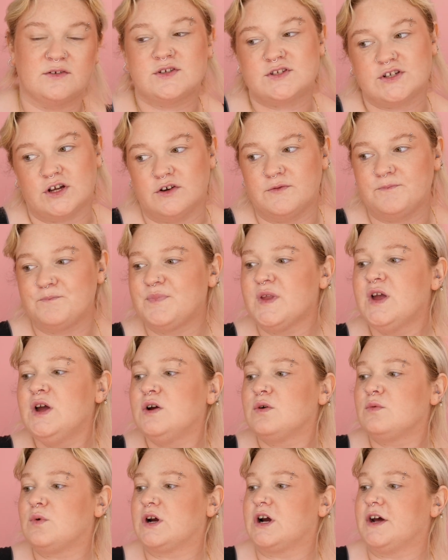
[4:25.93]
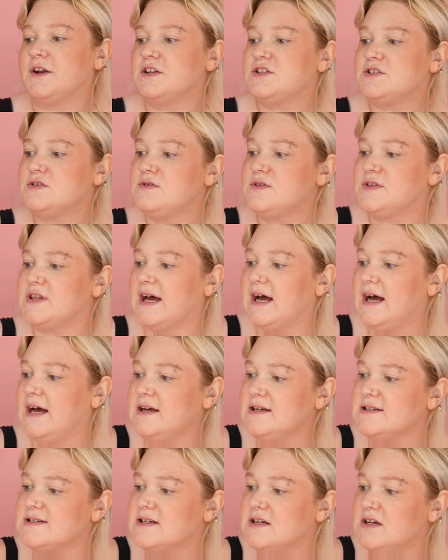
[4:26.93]
So we're gonna do
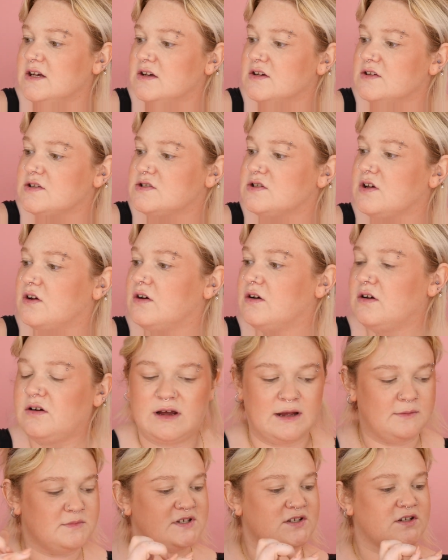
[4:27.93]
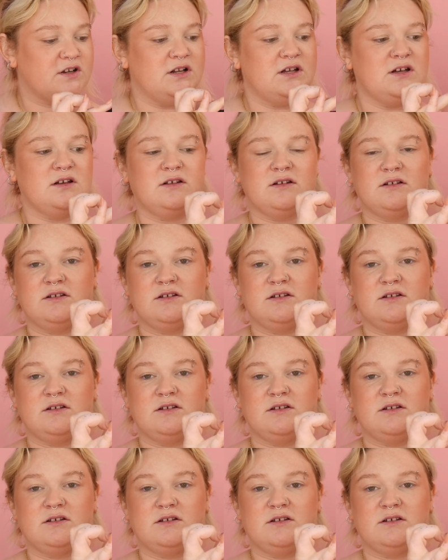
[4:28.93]
that. So I'm just gonna